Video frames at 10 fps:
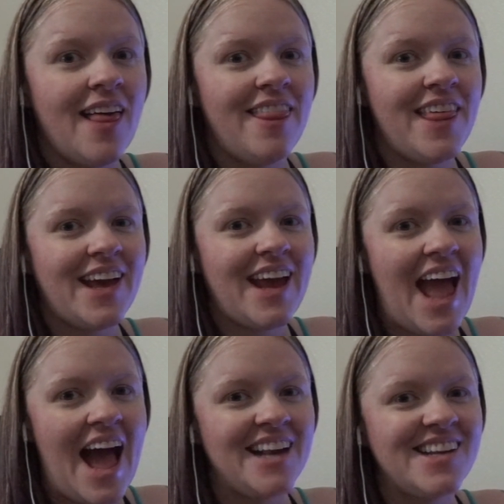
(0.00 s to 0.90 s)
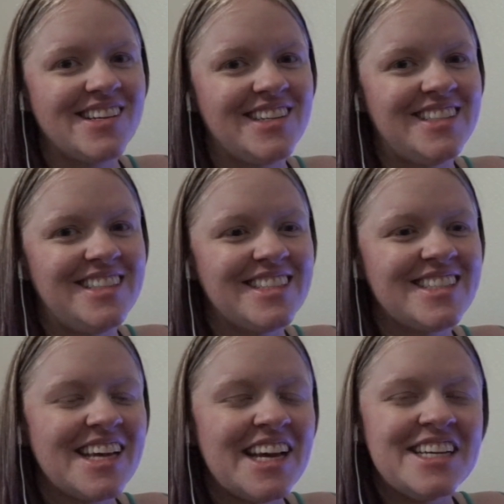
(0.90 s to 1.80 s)
the candles.
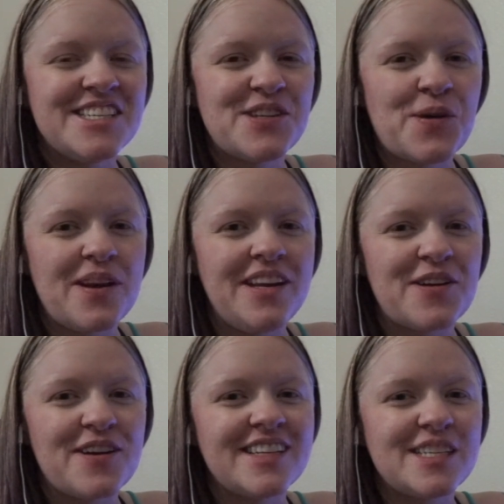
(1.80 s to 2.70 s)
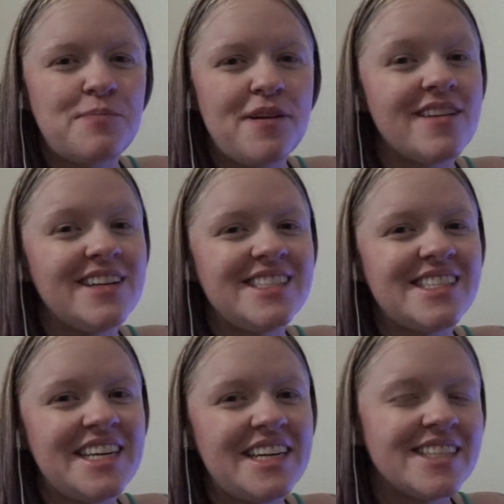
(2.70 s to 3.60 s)
So when you're experiencing